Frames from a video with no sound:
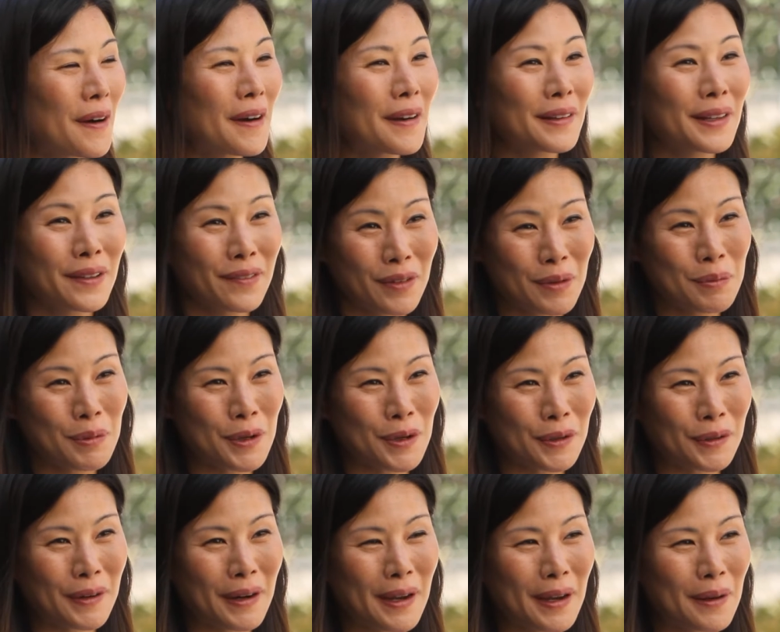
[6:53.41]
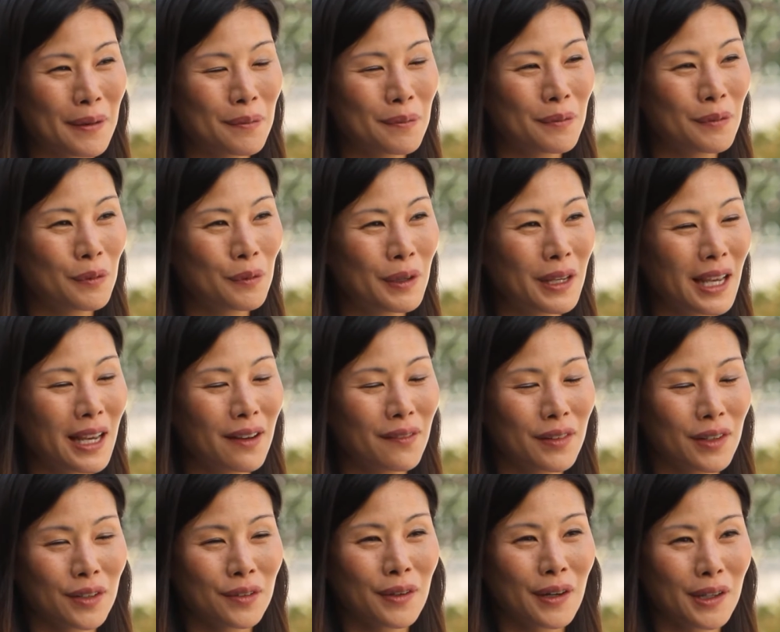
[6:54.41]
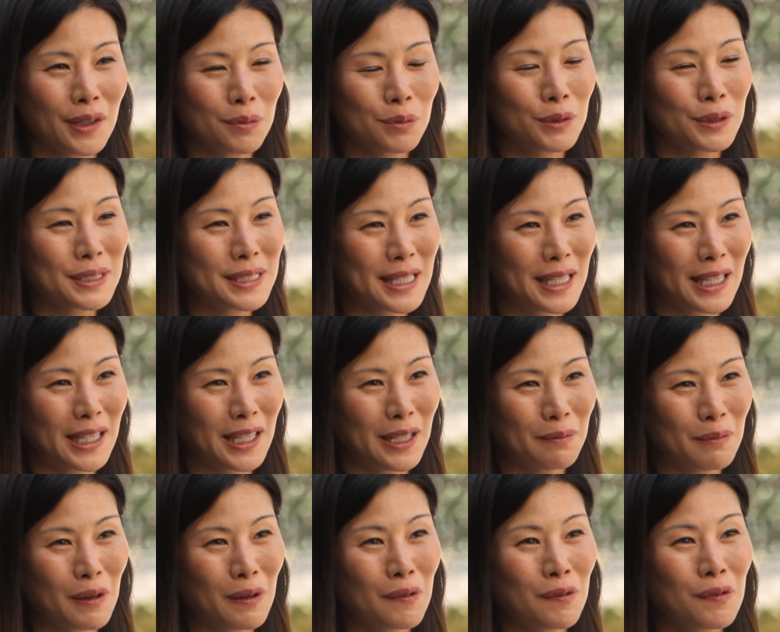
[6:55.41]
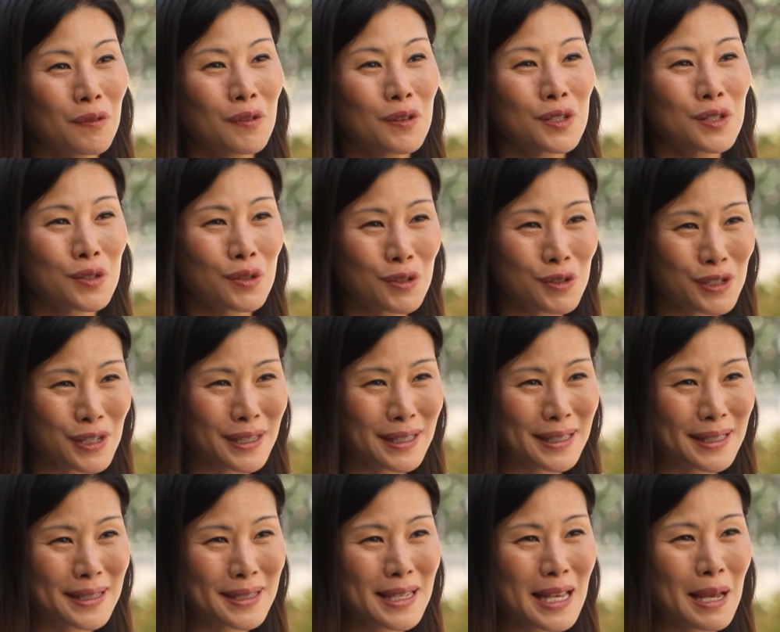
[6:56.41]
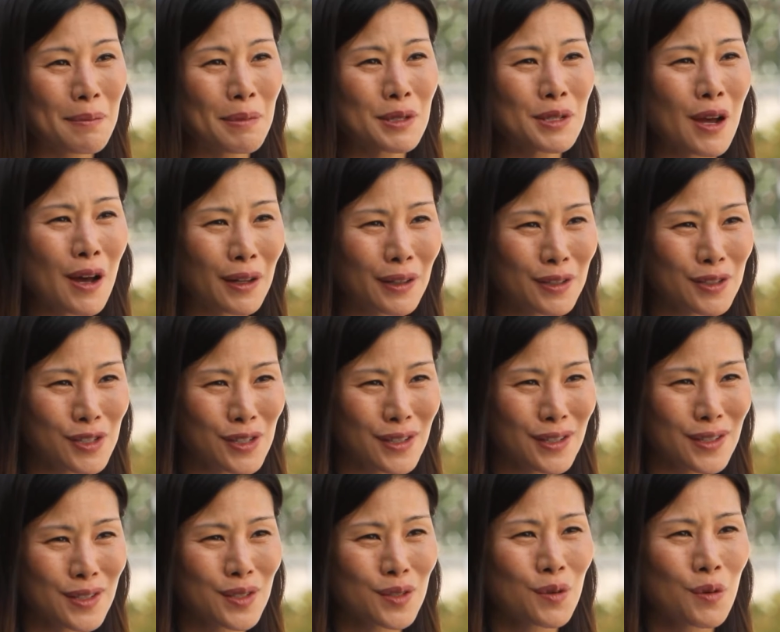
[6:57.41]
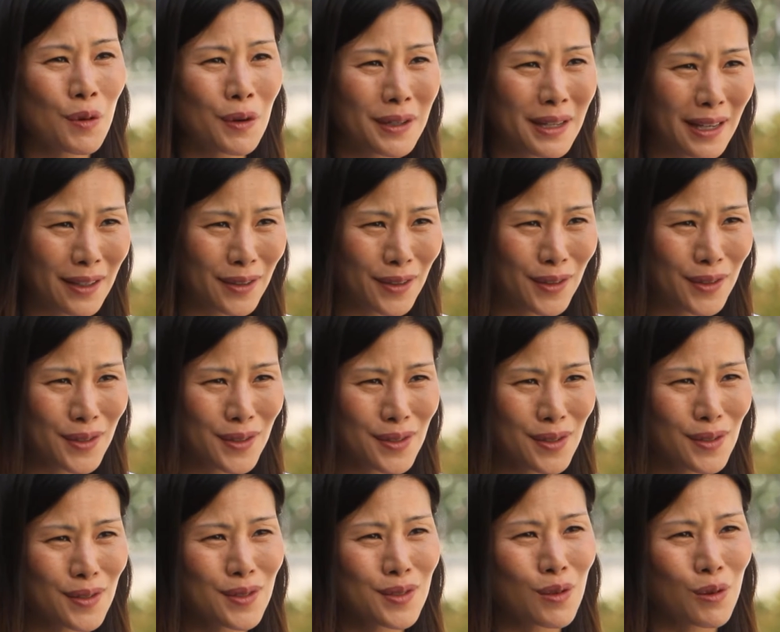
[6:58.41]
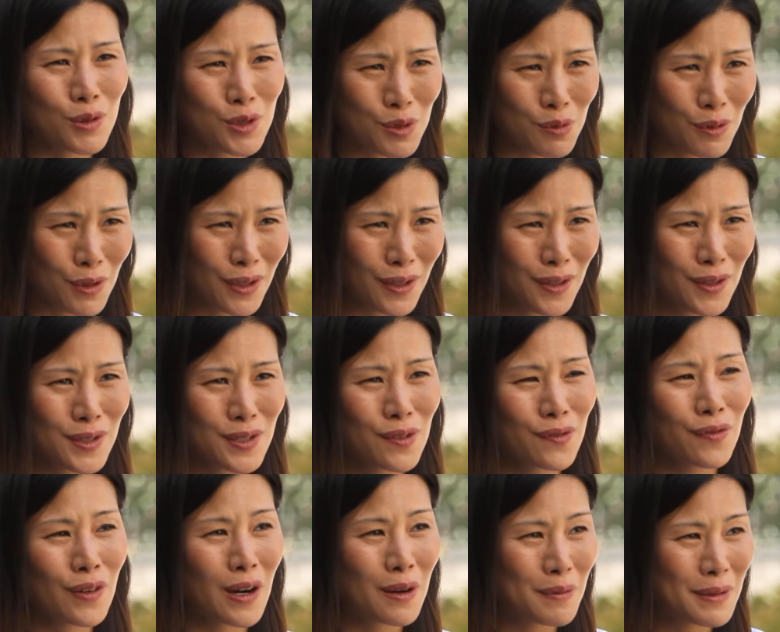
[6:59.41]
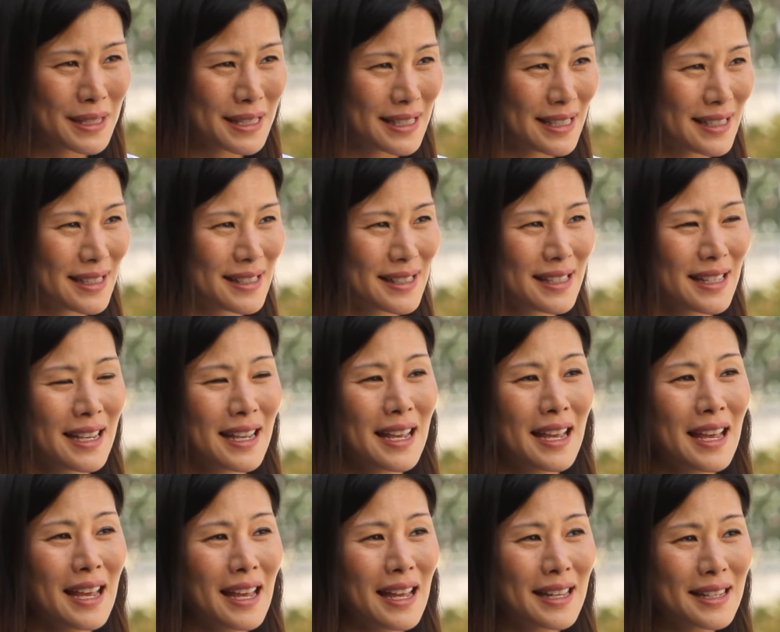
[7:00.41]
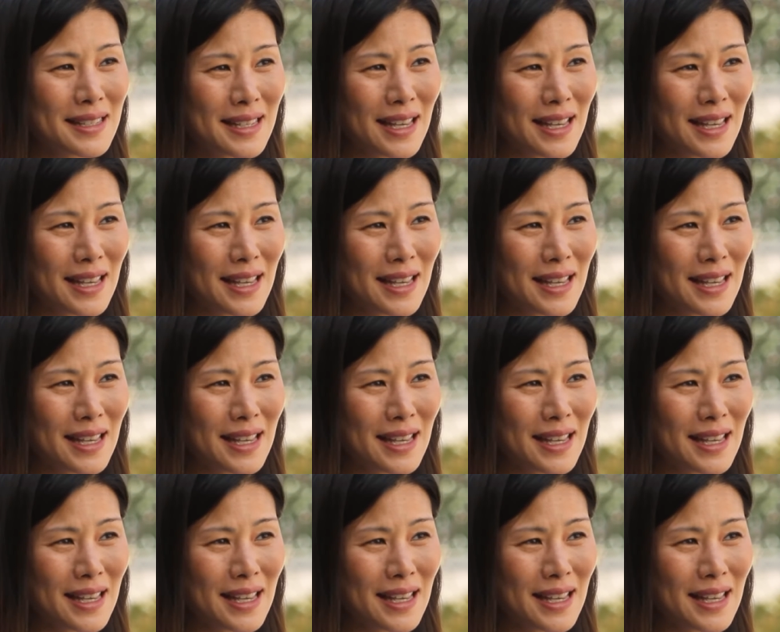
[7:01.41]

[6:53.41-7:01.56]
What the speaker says: our liver program, we have an incredible team of surgeons, hepatologists, coordinators, social workers, pharmacists, et